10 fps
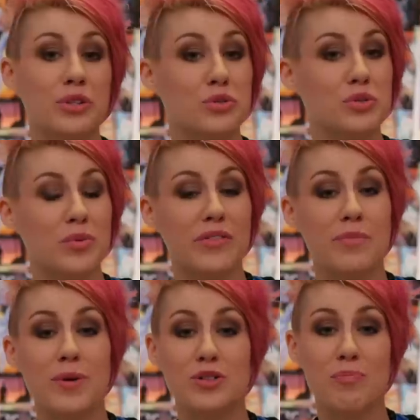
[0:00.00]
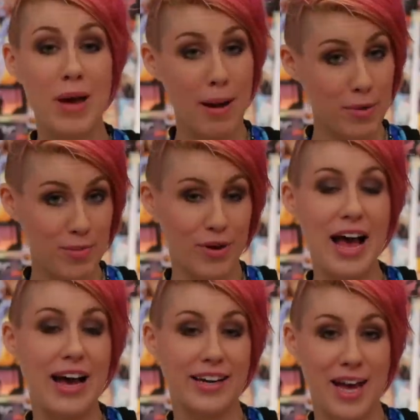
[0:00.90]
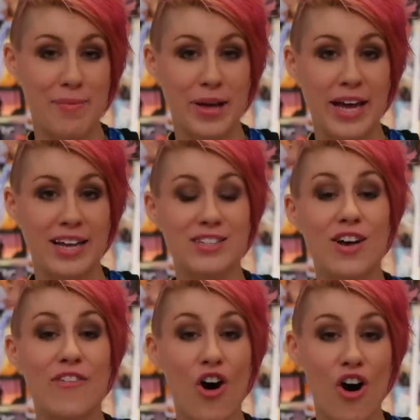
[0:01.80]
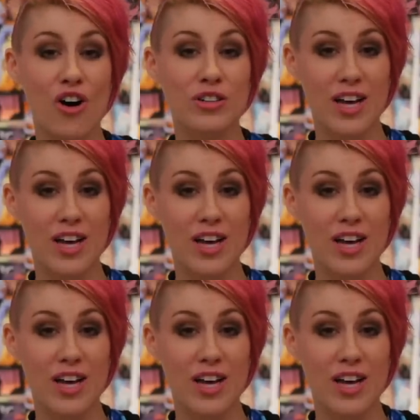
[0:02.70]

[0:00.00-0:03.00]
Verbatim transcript: which was one of the most memorable ad campaigns of all